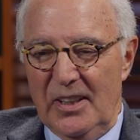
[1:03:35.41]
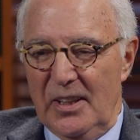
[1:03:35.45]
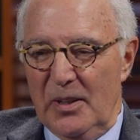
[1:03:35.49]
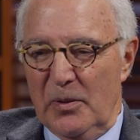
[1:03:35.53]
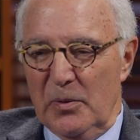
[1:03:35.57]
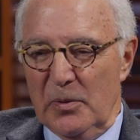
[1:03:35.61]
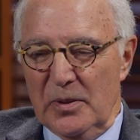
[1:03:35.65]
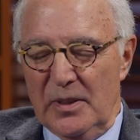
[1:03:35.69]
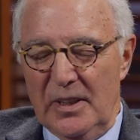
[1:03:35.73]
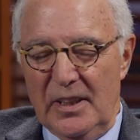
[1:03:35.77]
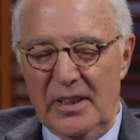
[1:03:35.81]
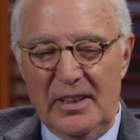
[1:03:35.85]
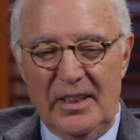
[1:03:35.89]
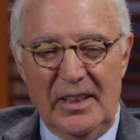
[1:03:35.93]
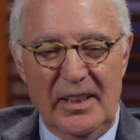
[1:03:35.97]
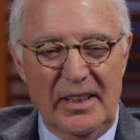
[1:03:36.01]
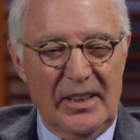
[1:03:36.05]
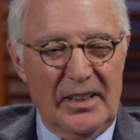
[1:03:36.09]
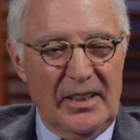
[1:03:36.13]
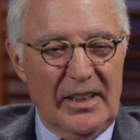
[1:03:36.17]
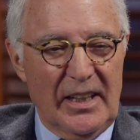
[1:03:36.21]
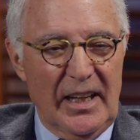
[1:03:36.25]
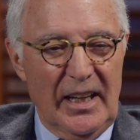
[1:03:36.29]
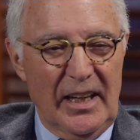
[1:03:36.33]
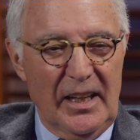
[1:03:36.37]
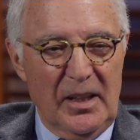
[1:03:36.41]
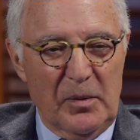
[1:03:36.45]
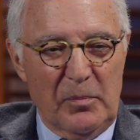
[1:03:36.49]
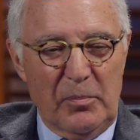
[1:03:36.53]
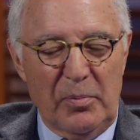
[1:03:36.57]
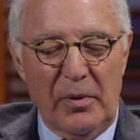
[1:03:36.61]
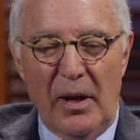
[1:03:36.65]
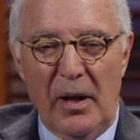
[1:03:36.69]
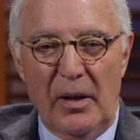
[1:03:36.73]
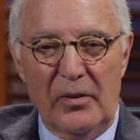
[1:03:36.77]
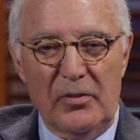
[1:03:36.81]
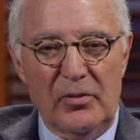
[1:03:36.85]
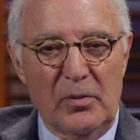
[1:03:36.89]
They were in India and they had a
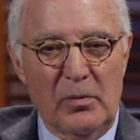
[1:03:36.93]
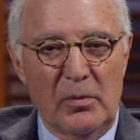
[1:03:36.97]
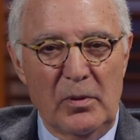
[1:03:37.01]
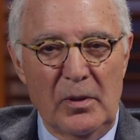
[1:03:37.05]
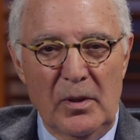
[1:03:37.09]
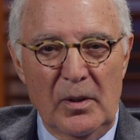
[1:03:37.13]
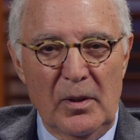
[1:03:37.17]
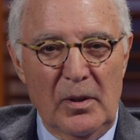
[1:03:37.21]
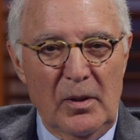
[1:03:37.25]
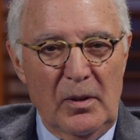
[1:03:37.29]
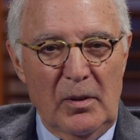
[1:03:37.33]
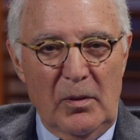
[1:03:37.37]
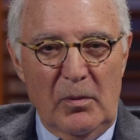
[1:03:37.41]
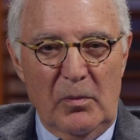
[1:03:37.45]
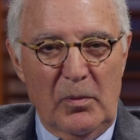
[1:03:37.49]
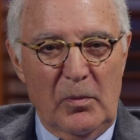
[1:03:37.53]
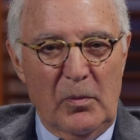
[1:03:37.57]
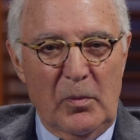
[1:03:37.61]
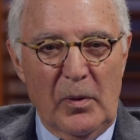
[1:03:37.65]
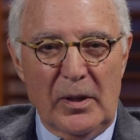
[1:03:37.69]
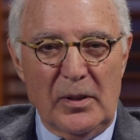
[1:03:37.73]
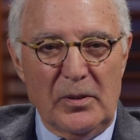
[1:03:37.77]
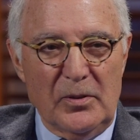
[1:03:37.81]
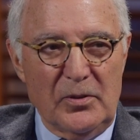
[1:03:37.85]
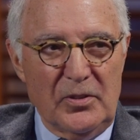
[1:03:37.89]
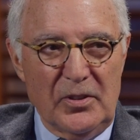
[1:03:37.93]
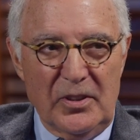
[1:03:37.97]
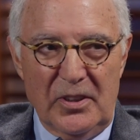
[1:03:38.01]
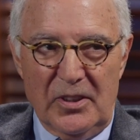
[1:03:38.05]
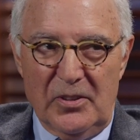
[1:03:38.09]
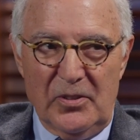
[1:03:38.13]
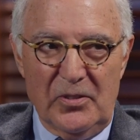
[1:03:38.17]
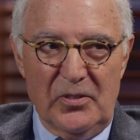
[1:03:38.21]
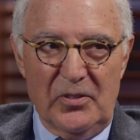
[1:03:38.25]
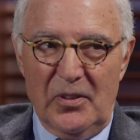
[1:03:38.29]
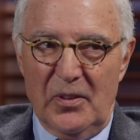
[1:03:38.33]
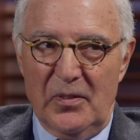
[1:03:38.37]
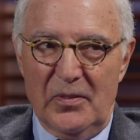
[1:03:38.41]
problem well, why don't you
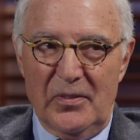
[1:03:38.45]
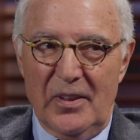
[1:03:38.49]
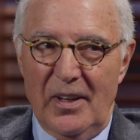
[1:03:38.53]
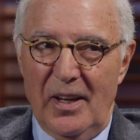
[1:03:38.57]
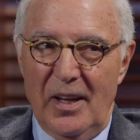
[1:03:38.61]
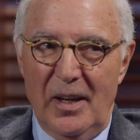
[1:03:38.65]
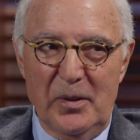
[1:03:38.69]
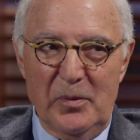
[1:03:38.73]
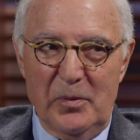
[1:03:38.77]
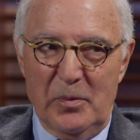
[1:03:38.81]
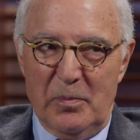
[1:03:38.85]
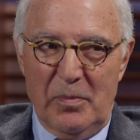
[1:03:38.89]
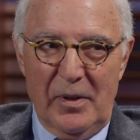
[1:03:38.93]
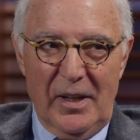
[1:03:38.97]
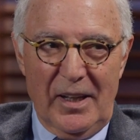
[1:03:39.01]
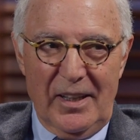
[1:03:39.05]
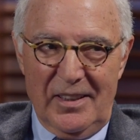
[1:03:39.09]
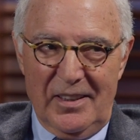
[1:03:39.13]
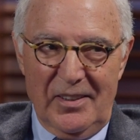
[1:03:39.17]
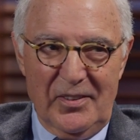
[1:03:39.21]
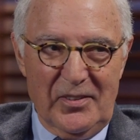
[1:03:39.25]
get yourself to Hyderabad?